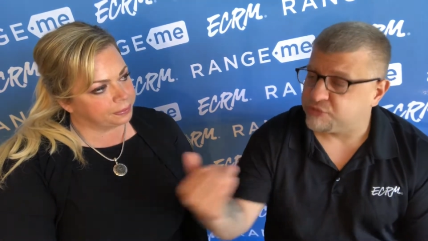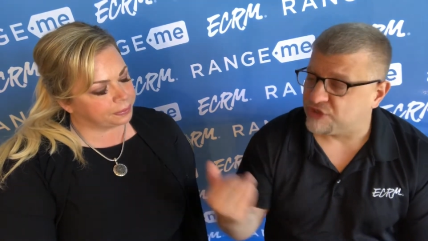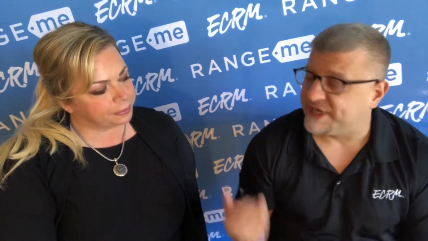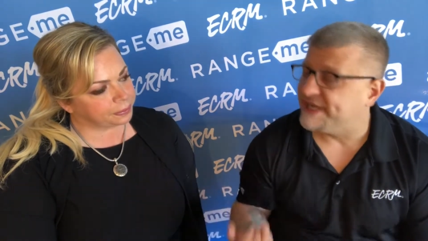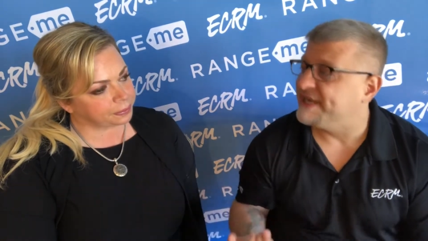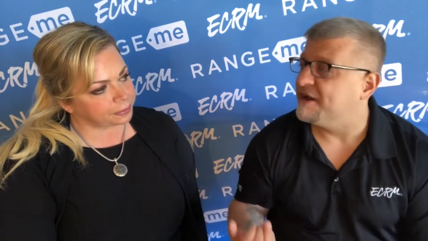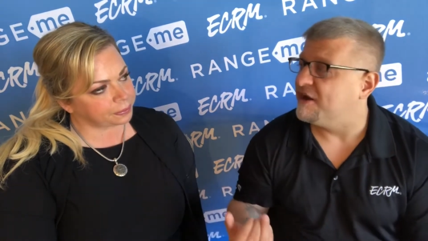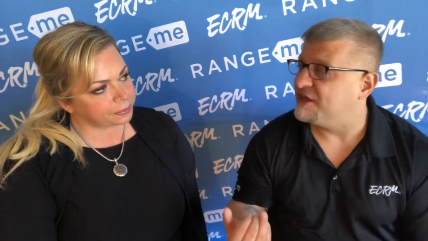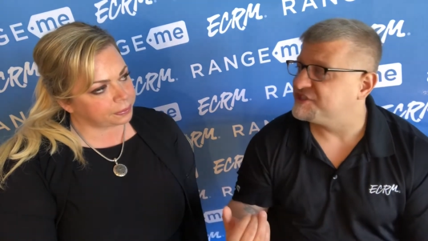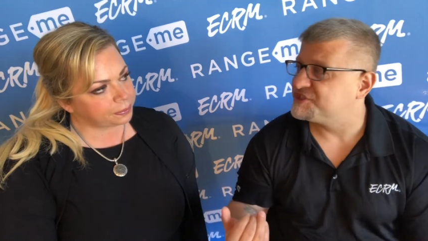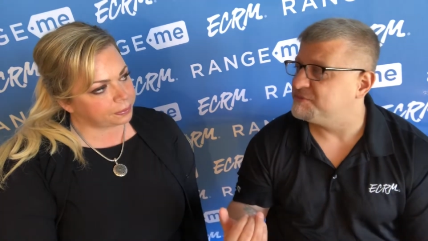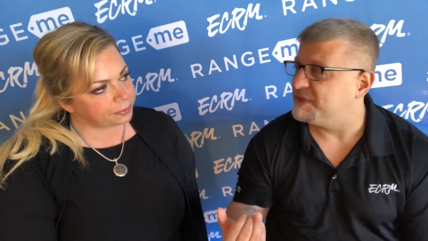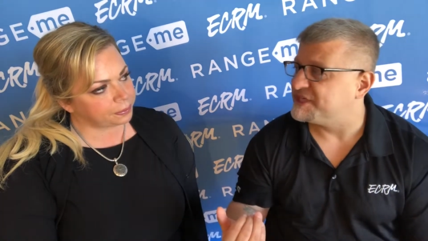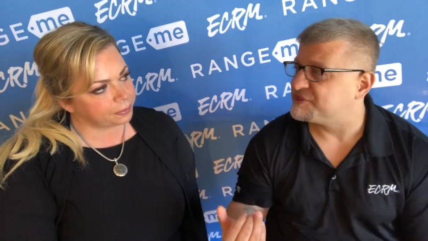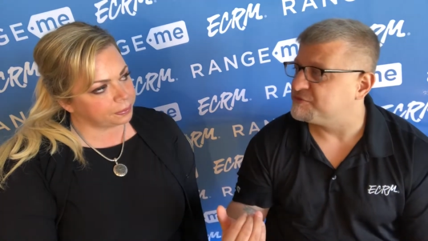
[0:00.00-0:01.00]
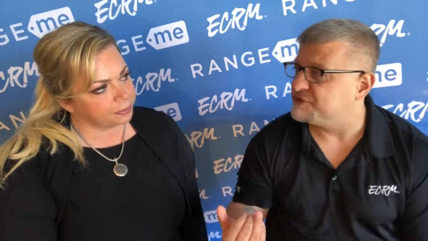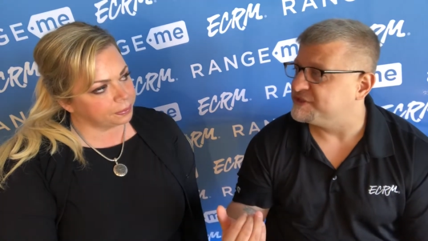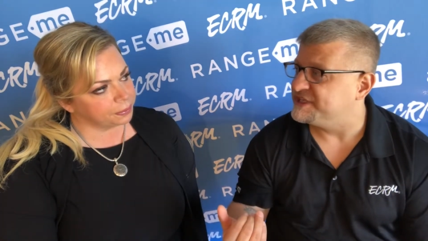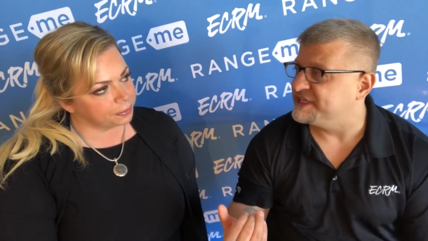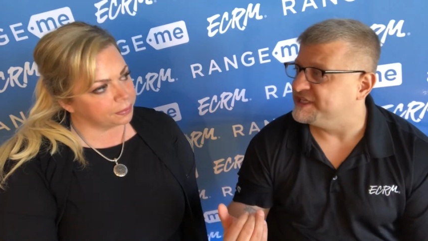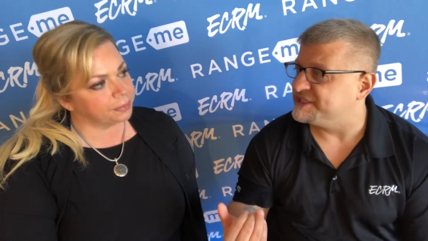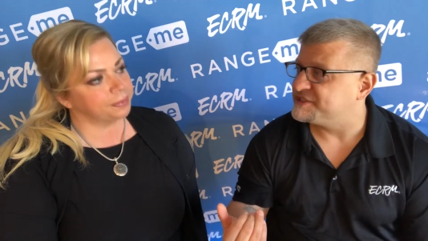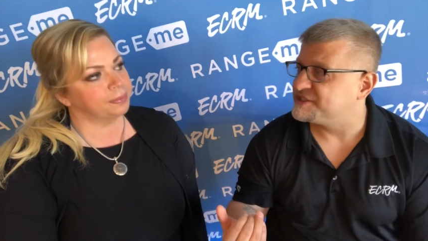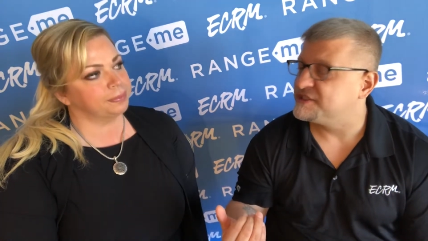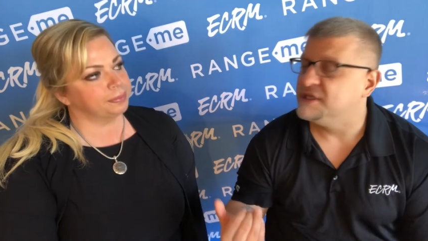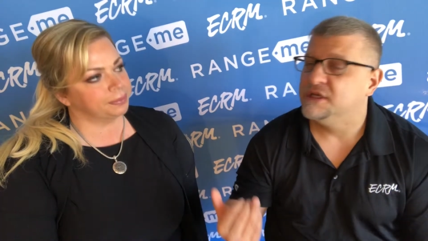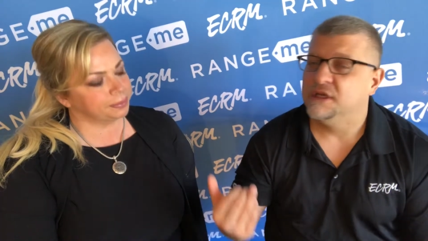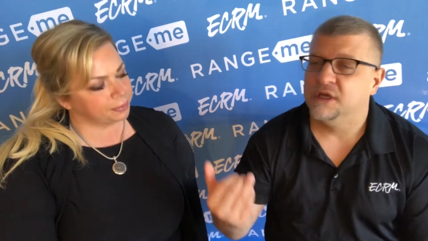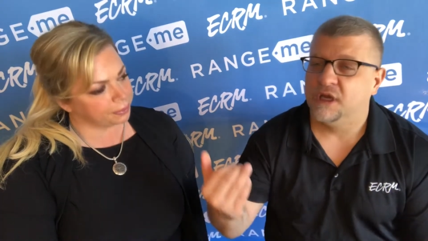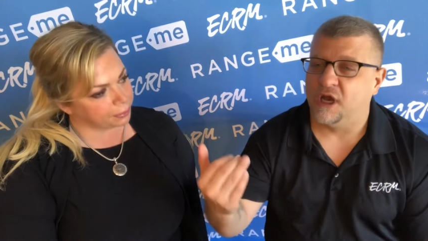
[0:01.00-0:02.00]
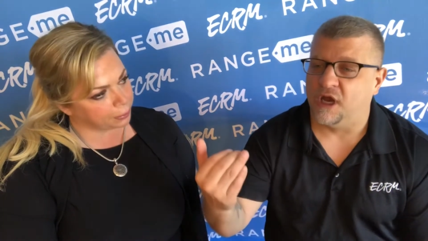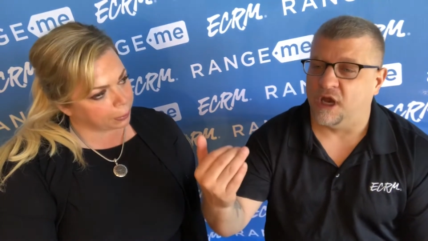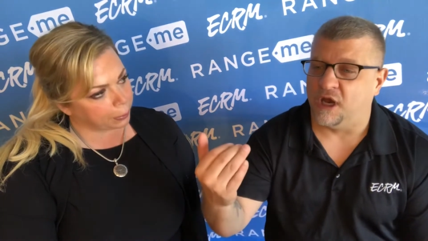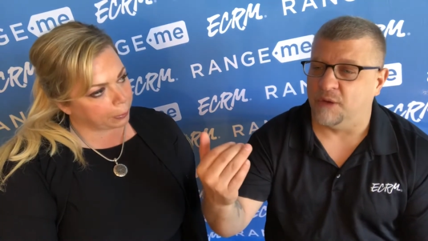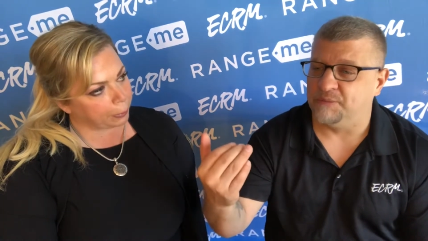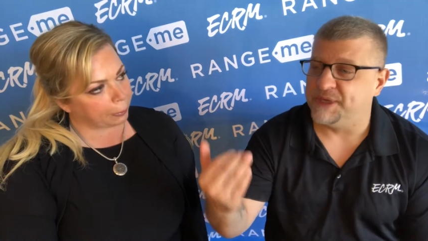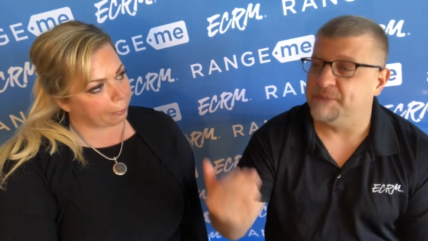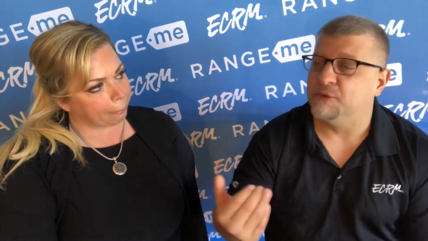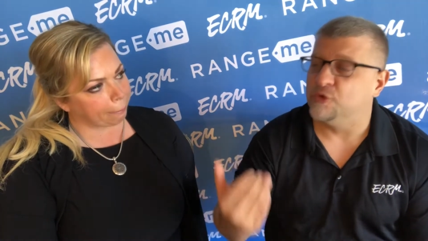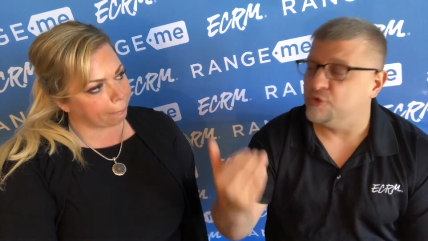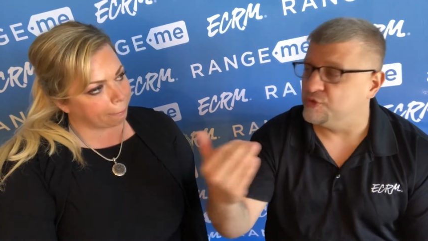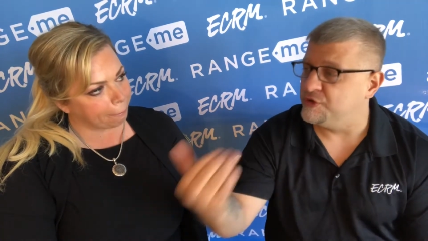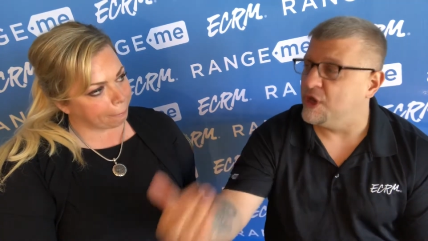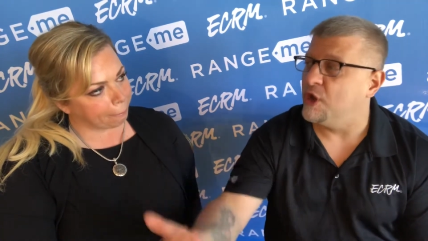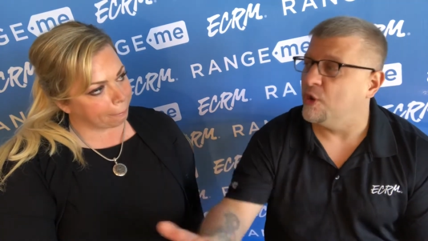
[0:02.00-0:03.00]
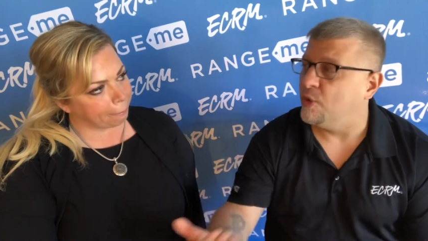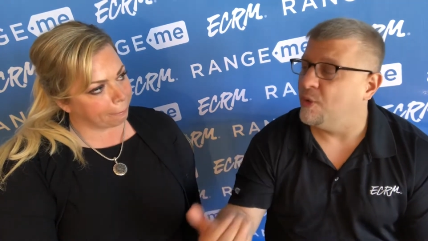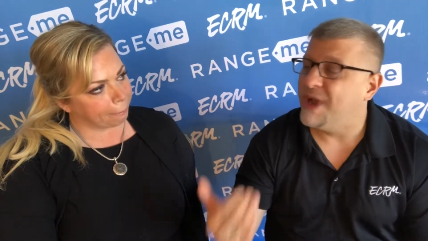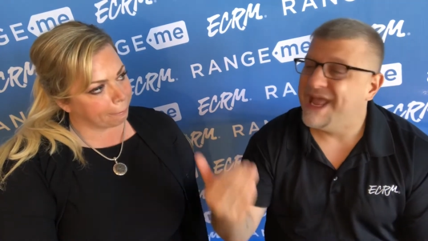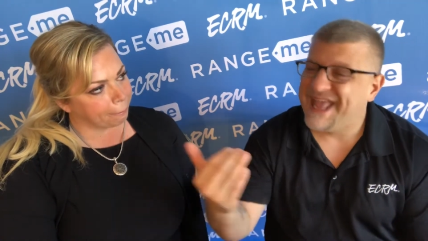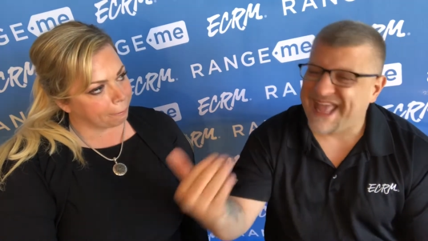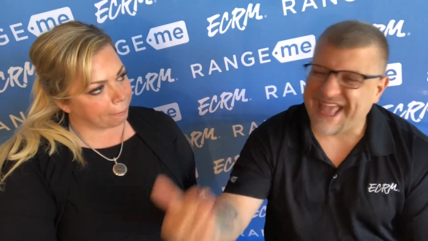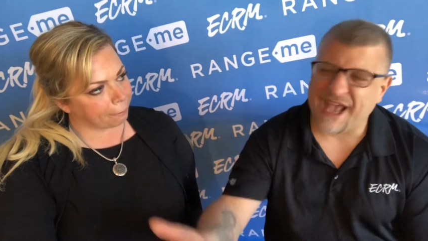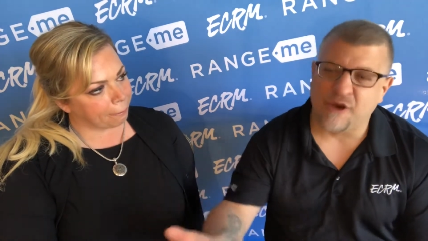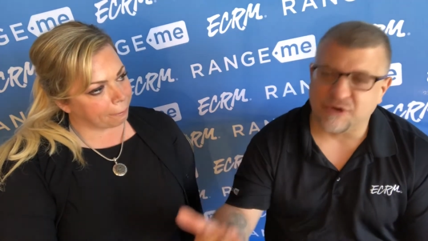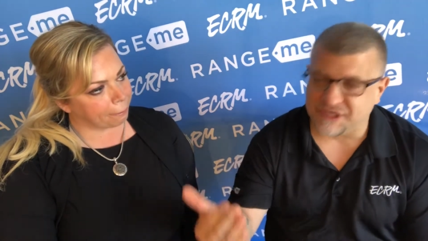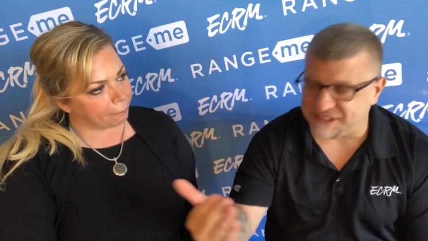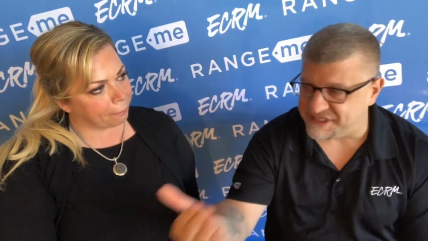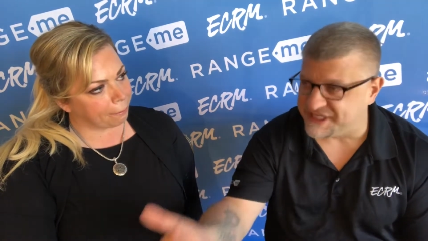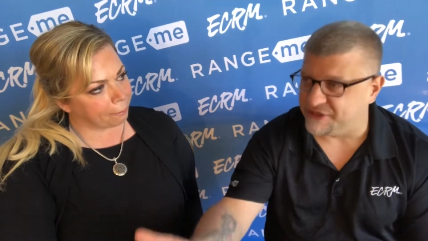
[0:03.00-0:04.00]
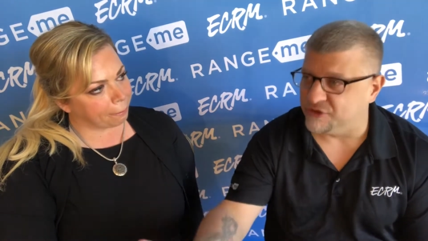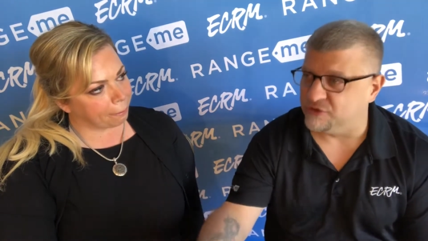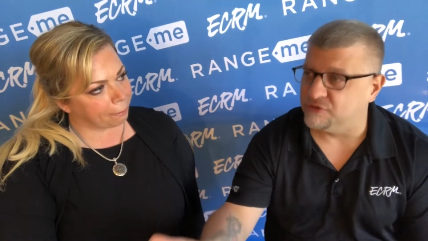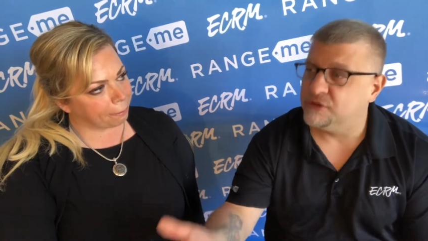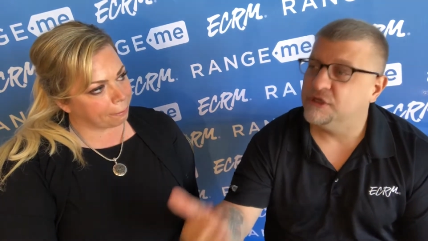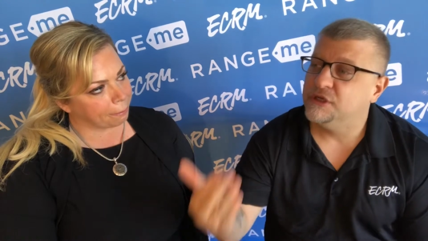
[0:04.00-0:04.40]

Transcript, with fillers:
Speaker 1: bringing on some expertise, uh, people who know how to deal